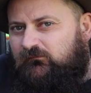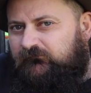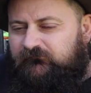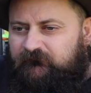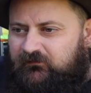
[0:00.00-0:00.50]

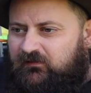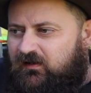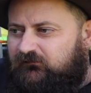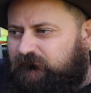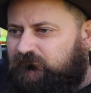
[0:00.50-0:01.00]
because if they
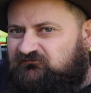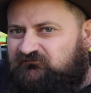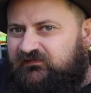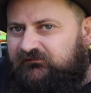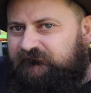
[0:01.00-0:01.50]
can't sort of
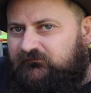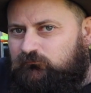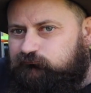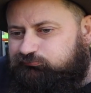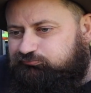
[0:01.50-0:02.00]
flex,
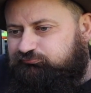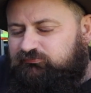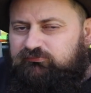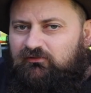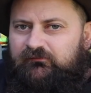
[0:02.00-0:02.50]
they'll
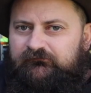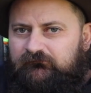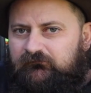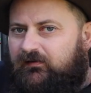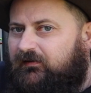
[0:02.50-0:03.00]
probably
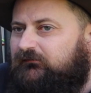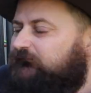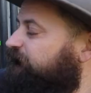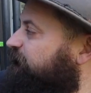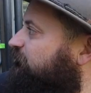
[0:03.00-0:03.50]
just crack.
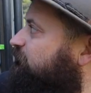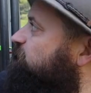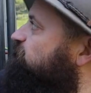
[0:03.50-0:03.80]
So